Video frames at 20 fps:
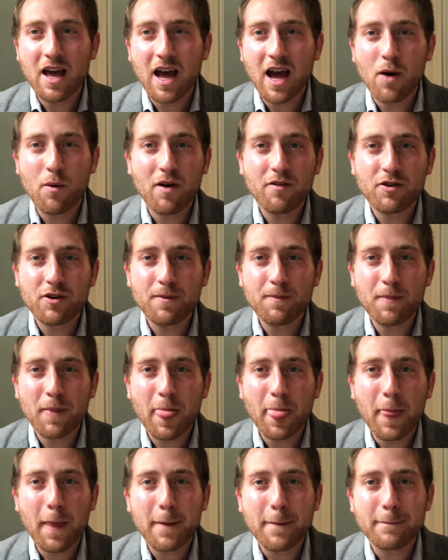However,
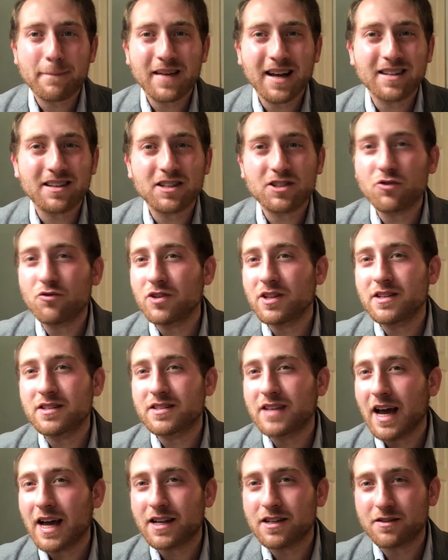that doesn't really
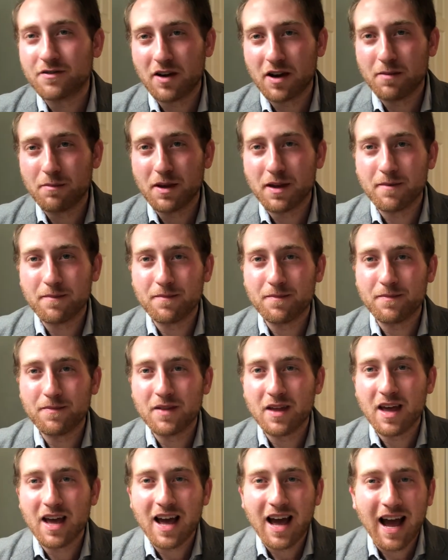satisfy me.
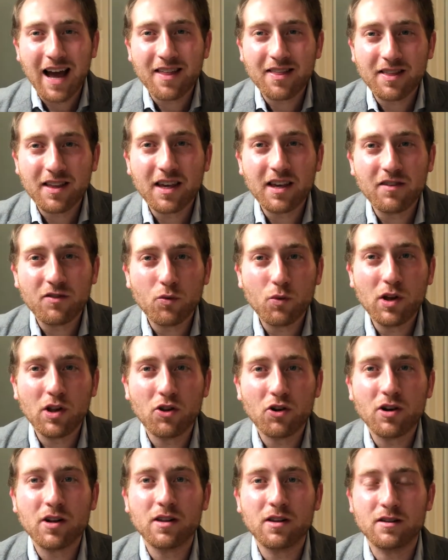I think if we
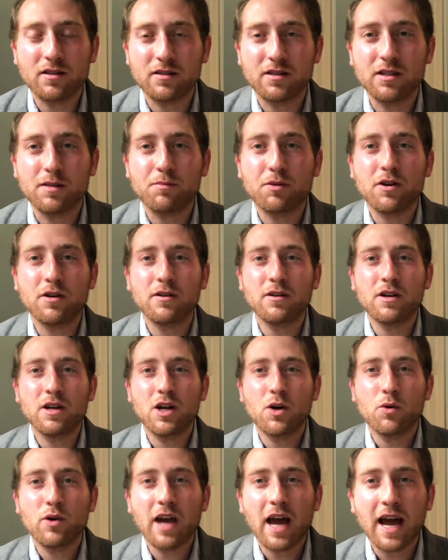look a little deeper,
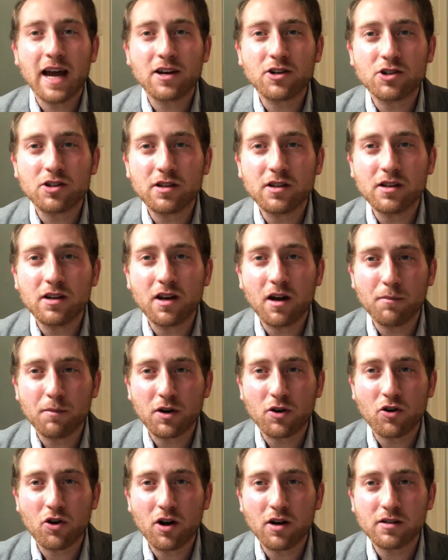we actually come
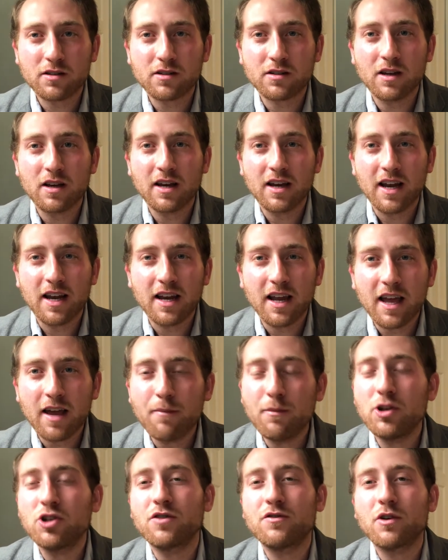across an
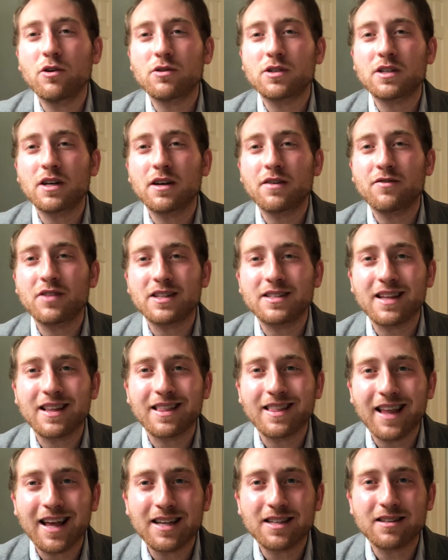image of Yosef that's
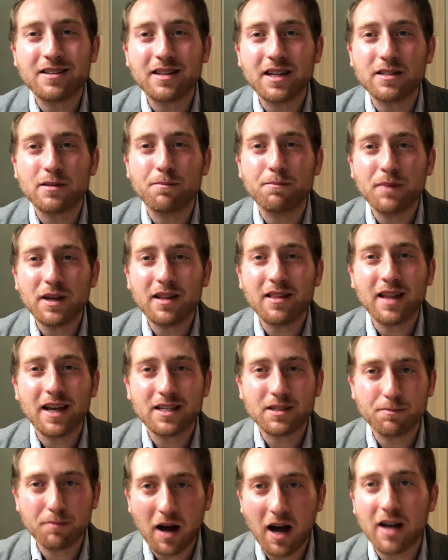a bit
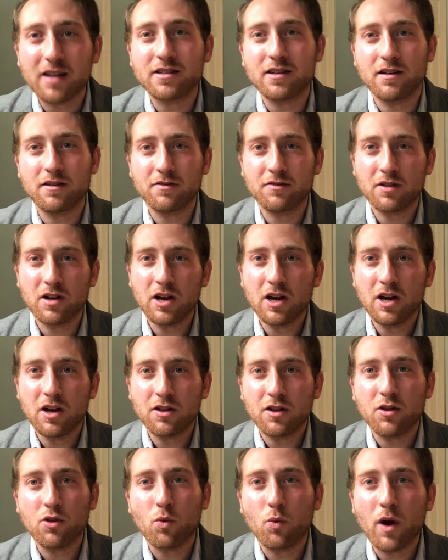less positive
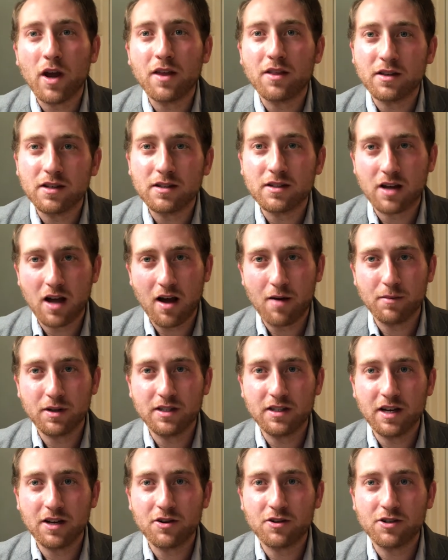than the way these
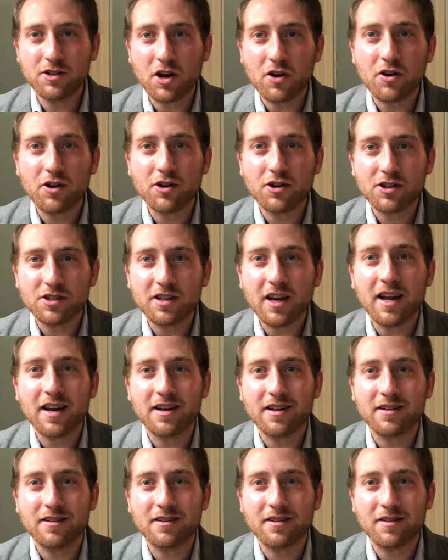commentators are
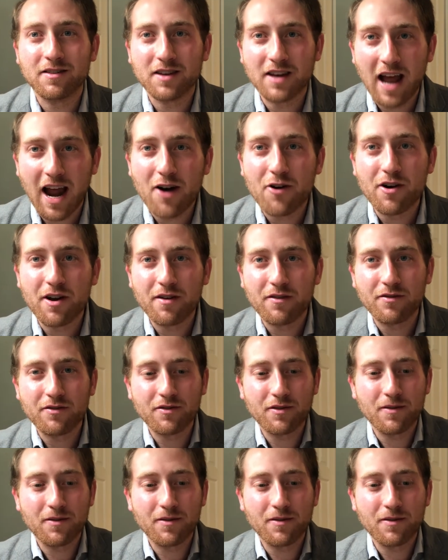understanding the narrative.